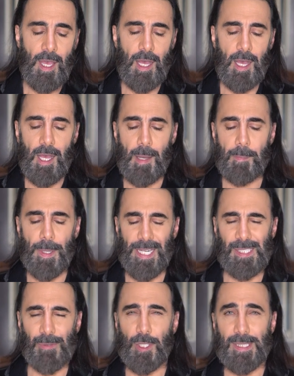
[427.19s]
Uh, but
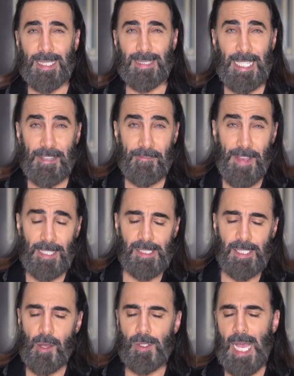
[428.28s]
as far as like the events
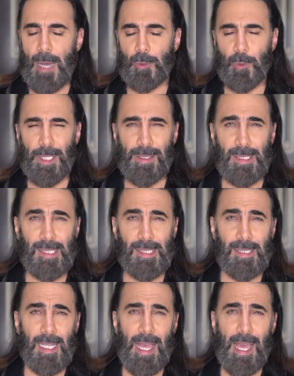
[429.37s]
goes, I would wear
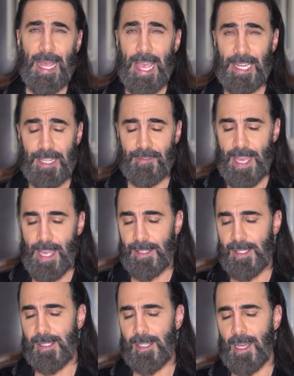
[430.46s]
this at any
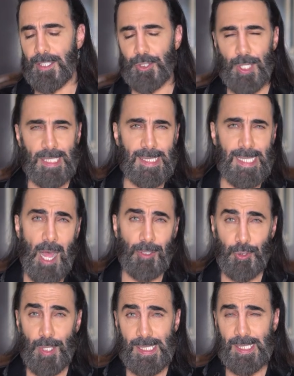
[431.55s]
event, uh, dressed down,
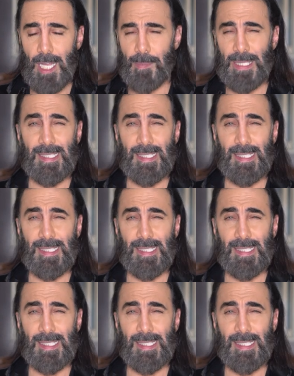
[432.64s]
dressed up.